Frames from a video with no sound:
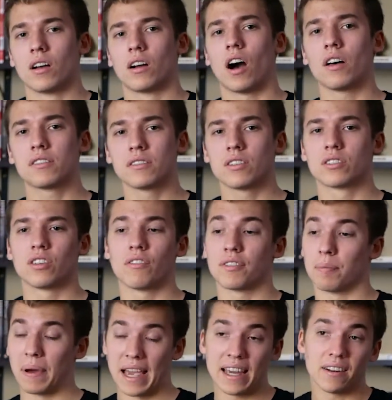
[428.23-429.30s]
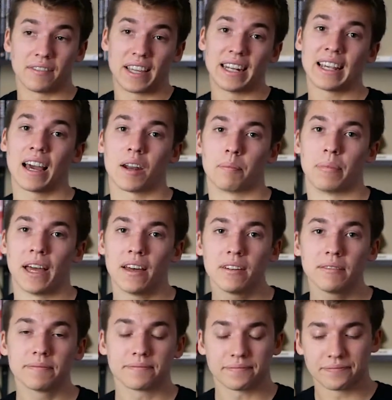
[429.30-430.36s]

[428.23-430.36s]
causing yourself the pain of getting out of bed